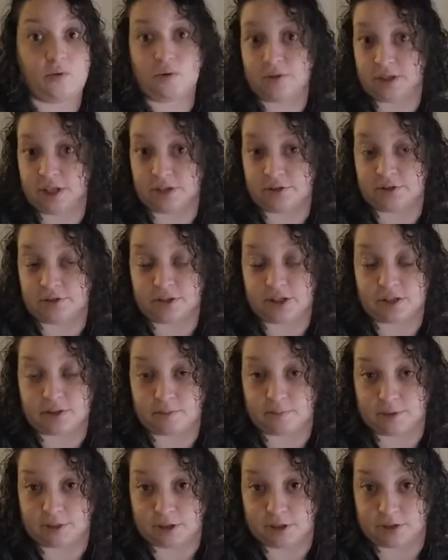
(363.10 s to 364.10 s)
or the other set
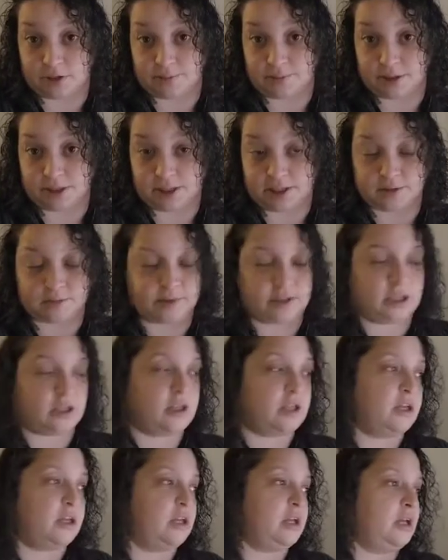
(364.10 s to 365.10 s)
that we talked about last week,
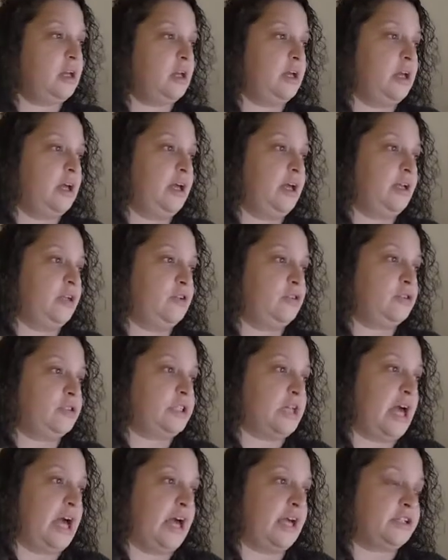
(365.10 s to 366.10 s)
in your
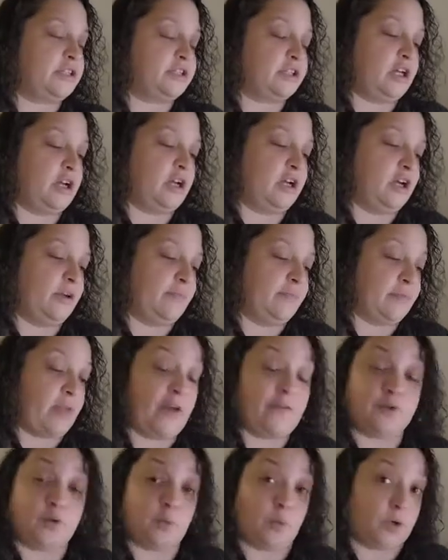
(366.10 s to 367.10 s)
stash?
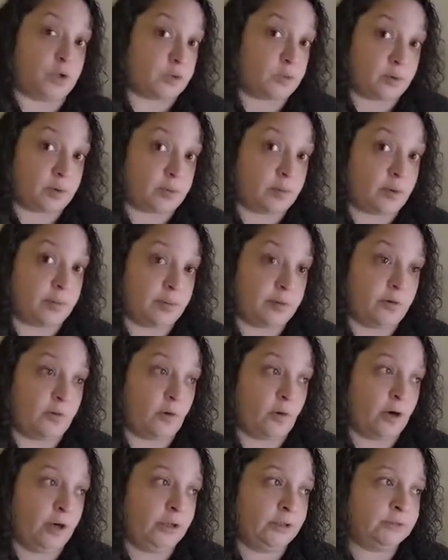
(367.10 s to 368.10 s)
Have you worked with one
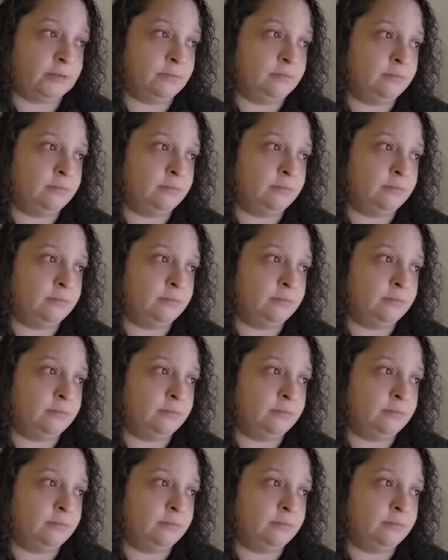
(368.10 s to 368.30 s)
before?